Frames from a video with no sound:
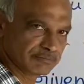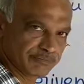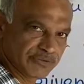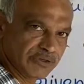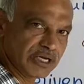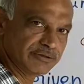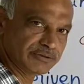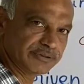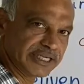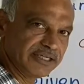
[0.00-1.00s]
you have
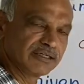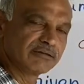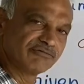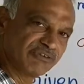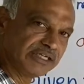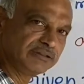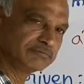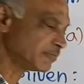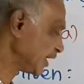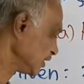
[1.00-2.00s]
to take 1
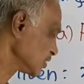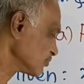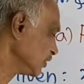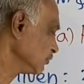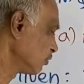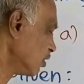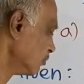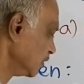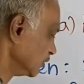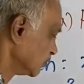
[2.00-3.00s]
minus 1
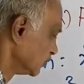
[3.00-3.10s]
common.